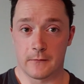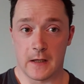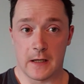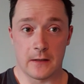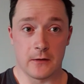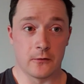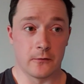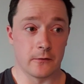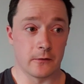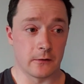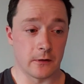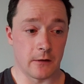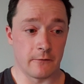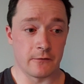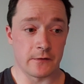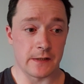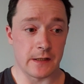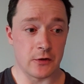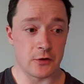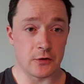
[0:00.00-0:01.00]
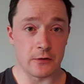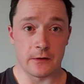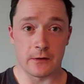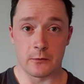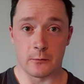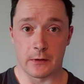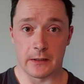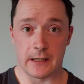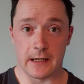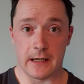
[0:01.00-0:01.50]
Any other conversation that
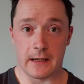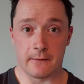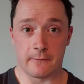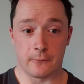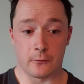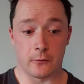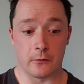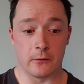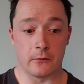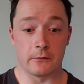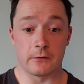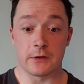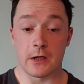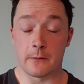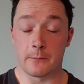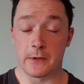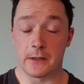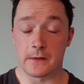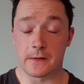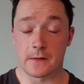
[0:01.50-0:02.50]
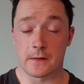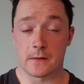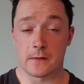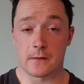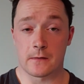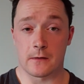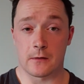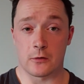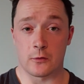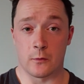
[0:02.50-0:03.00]
you want to have or
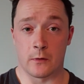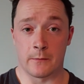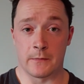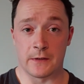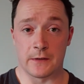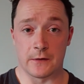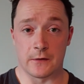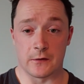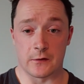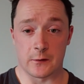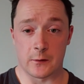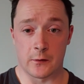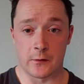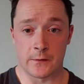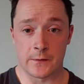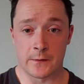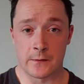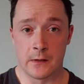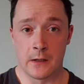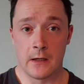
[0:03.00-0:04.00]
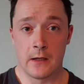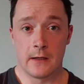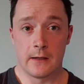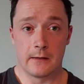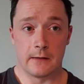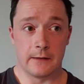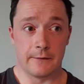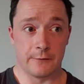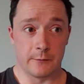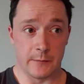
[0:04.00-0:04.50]
topics that you want me to discuss,
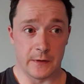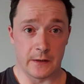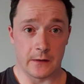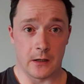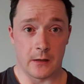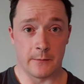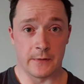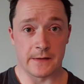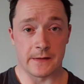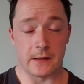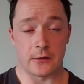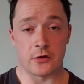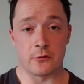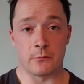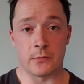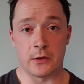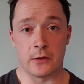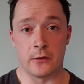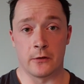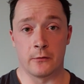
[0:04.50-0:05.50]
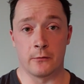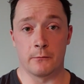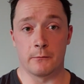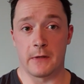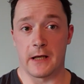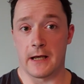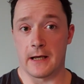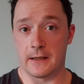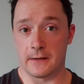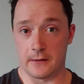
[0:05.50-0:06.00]
leave them in the comment section below
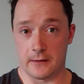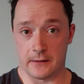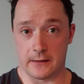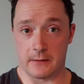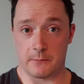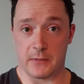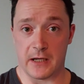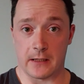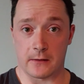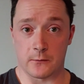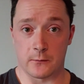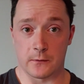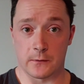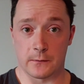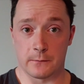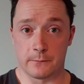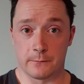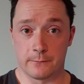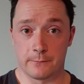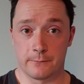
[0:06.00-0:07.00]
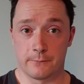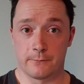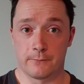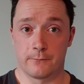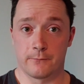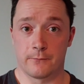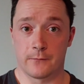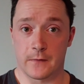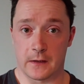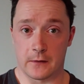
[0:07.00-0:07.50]
and I'll get back to it.
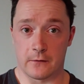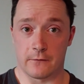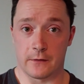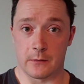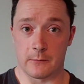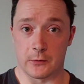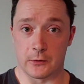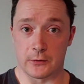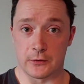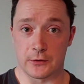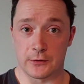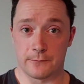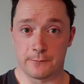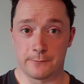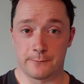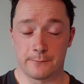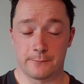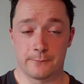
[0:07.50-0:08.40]
Thank you very much.